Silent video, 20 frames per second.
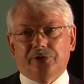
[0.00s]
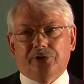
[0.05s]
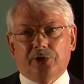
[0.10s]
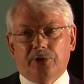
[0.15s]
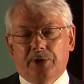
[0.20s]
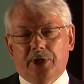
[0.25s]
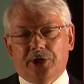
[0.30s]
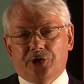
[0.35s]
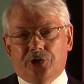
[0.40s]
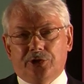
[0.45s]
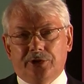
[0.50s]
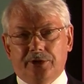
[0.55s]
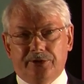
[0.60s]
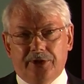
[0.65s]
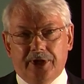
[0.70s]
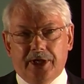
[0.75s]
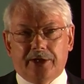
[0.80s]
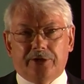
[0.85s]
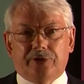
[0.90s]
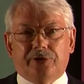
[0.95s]
So actually
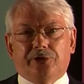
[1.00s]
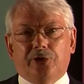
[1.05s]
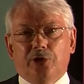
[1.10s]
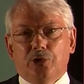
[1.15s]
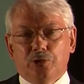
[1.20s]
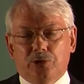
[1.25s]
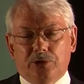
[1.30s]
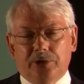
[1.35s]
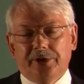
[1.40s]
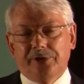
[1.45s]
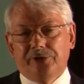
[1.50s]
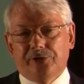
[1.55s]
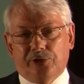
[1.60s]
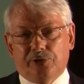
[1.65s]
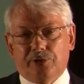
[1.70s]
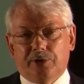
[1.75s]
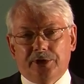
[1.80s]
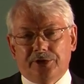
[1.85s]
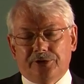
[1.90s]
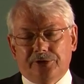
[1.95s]
that total
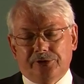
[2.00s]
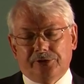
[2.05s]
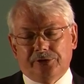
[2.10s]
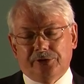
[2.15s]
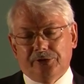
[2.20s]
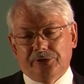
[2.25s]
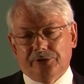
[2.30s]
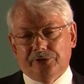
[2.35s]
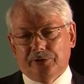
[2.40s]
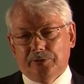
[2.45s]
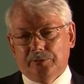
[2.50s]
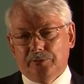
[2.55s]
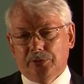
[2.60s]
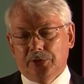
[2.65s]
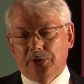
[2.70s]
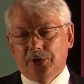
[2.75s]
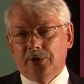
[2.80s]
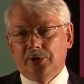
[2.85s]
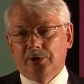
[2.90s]
integrated system